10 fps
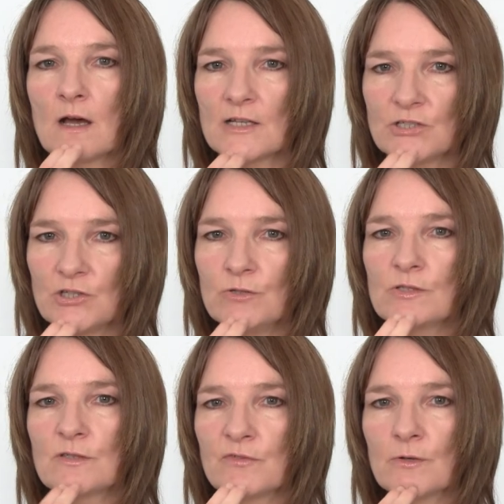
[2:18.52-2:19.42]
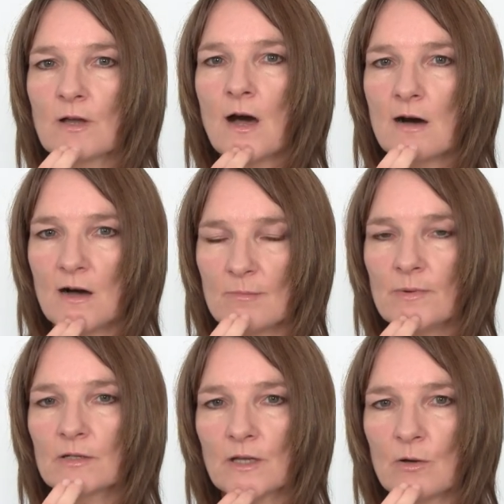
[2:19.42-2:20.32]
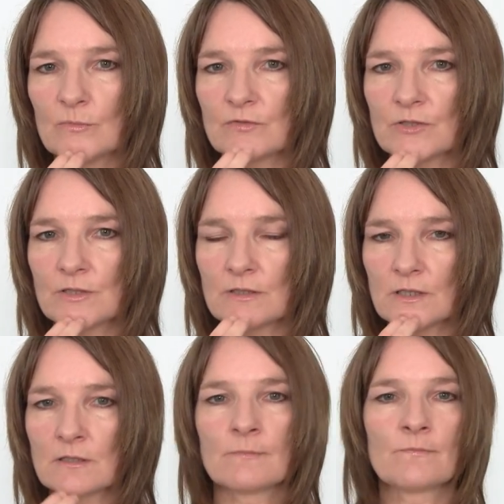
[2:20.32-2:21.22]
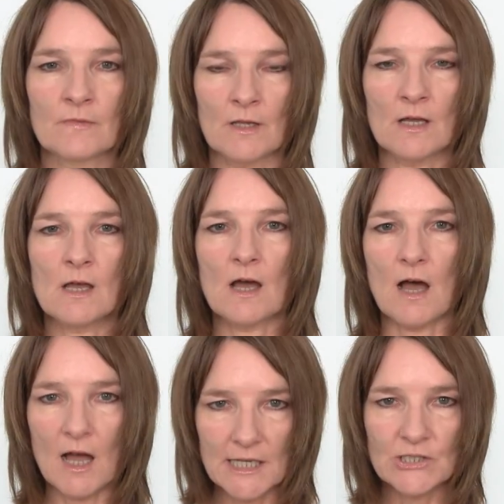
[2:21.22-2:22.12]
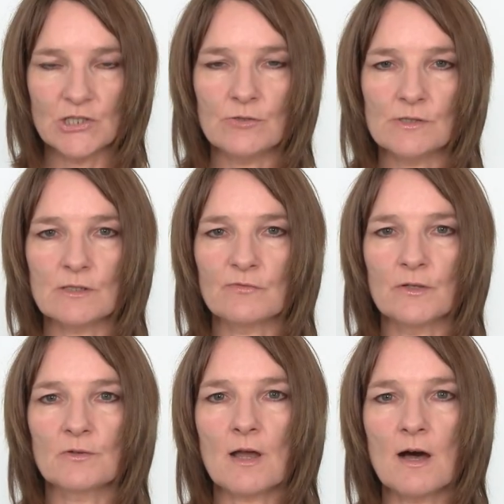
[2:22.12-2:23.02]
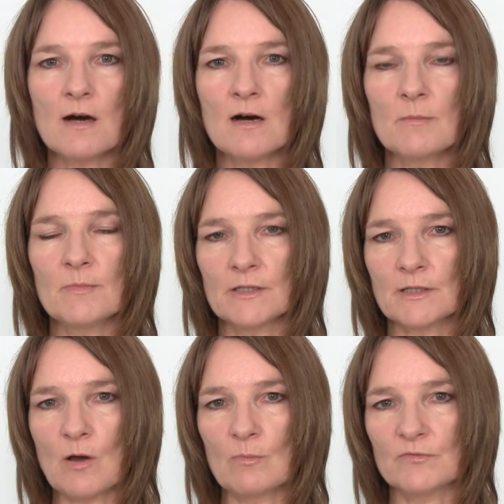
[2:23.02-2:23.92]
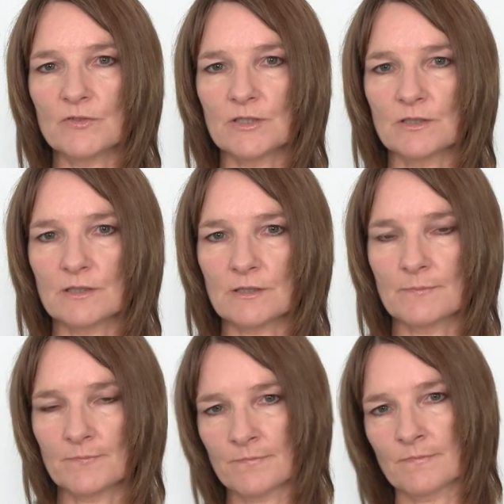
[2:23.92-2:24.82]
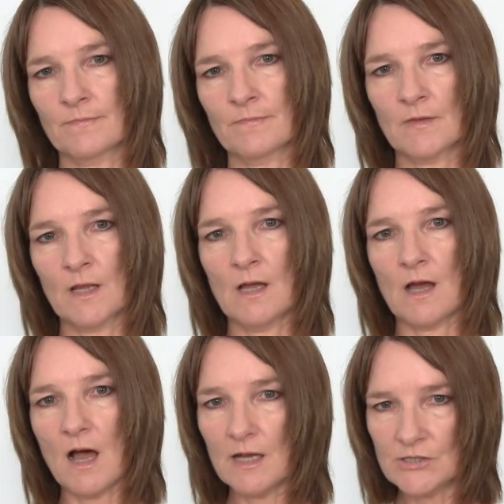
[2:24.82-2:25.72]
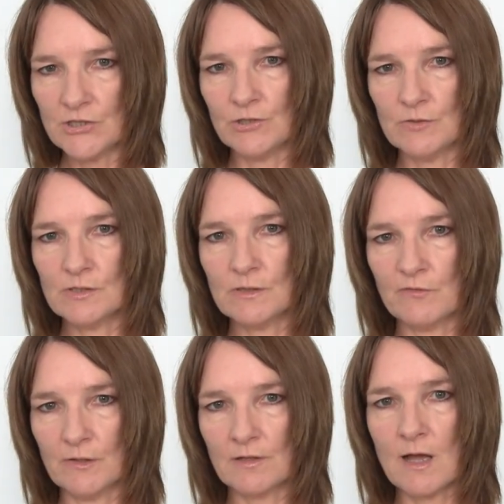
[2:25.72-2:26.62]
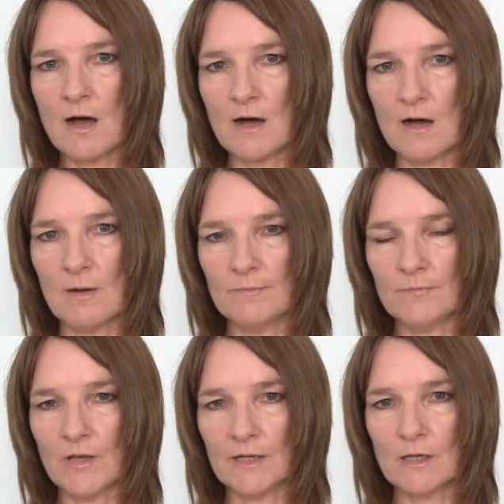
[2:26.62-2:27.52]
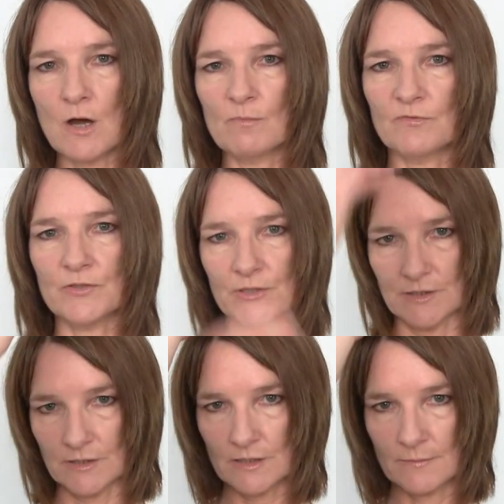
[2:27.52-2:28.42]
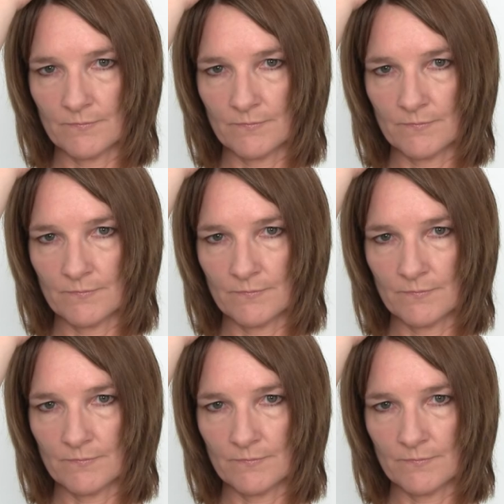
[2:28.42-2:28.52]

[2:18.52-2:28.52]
I choose to feel calm and confident. I choose to feel calm and confident. I choose to feel calm and confident.